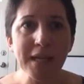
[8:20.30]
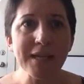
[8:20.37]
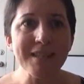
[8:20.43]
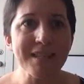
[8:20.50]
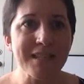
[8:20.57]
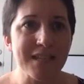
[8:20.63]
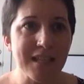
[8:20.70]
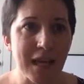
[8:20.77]

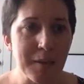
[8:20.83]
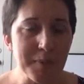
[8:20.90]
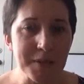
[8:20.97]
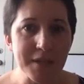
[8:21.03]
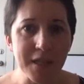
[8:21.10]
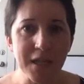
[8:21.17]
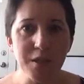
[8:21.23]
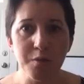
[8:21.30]

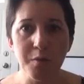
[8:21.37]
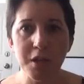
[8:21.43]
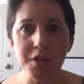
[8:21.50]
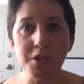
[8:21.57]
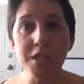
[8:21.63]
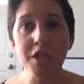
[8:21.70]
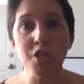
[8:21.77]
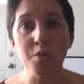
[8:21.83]
steps and to
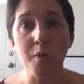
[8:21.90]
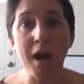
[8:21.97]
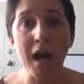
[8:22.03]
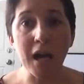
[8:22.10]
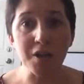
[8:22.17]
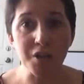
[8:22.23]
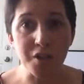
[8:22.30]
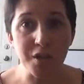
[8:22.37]
actually show
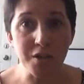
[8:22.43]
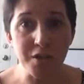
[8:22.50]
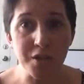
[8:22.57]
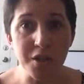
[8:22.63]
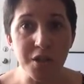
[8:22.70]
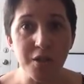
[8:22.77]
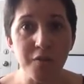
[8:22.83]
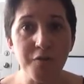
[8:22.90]

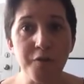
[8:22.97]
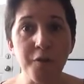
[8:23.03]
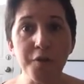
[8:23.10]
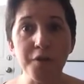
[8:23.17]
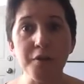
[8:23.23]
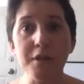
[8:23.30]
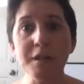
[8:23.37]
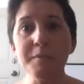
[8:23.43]
actions
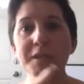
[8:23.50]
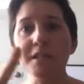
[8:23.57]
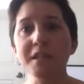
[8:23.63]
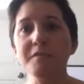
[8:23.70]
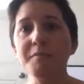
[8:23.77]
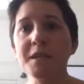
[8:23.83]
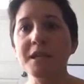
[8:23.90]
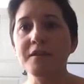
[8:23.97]
for the
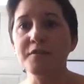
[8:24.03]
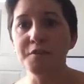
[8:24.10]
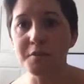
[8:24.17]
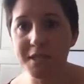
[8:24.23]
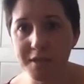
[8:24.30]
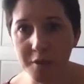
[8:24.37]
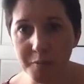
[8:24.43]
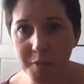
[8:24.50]
limiting belief
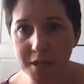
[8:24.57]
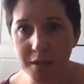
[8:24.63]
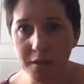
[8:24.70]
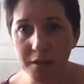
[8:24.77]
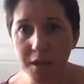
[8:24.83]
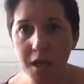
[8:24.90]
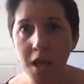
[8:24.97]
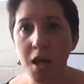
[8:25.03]
to
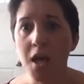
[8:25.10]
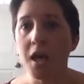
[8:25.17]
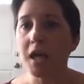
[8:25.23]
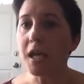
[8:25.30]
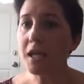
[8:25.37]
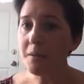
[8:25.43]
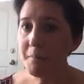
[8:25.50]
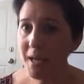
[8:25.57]
disappear.
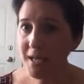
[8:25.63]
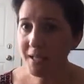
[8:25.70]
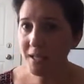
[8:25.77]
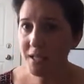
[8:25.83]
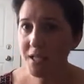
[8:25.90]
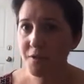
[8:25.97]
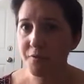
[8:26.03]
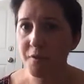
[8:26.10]
In my
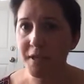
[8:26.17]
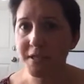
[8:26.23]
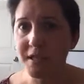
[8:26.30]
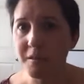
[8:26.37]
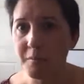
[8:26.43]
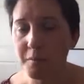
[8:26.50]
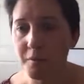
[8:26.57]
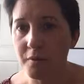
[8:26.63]
case, for
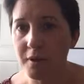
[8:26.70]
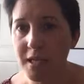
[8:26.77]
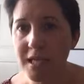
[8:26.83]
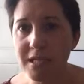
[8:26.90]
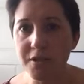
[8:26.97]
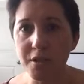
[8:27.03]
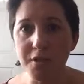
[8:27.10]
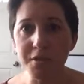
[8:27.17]
example,
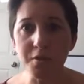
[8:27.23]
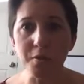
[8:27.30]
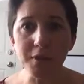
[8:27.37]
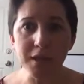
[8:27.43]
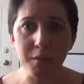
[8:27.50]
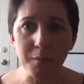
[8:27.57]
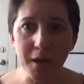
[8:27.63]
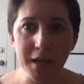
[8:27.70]
it's just
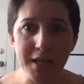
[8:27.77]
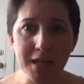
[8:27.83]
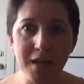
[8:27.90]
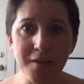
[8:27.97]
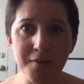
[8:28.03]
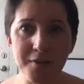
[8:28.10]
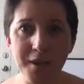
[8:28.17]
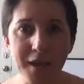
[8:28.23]
only right
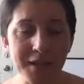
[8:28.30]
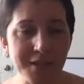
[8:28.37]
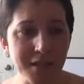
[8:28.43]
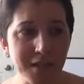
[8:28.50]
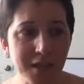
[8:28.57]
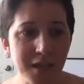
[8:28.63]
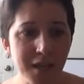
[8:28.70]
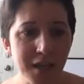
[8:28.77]
now
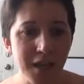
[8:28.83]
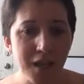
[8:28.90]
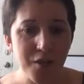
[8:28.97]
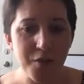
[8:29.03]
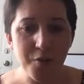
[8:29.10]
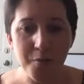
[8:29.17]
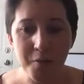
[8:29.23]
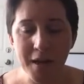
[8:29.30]
that
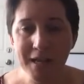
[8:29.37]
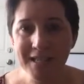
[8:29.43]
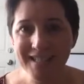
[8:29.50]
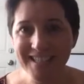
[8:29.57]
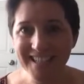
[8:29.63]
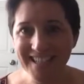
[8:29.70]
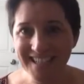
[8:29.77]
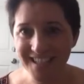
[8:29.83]
the
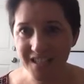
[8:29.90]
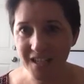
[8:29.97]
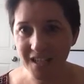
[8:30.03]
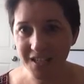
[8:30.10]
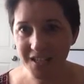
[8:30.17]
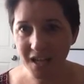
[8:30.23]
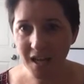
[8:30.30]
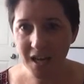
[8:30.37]
reality is
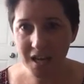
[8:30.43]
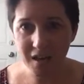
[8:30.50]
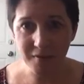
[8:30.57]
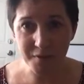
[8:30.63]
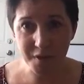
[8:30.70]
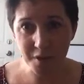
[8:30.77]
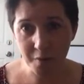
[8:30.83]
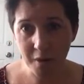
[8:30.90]
that I
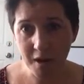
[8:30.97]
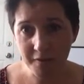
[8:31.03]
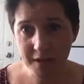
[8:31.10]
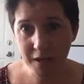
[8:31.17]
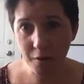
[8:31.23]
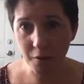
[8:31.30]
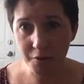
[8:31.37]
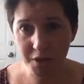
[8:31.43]
have a
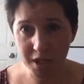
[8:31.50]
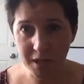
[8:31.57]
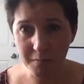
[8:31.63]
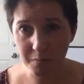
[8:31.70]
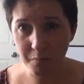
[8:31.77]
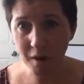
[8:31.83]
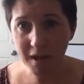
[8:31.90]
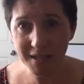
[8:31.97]
striving
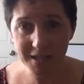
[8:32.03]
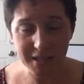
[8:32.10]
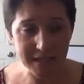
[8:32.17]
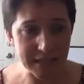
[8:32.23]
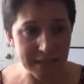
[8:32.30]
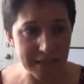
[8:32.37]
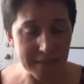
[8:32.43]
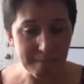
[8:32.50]
coaching
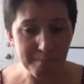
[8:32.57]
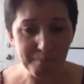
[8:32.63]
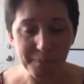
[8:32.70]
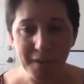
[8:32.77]
practice.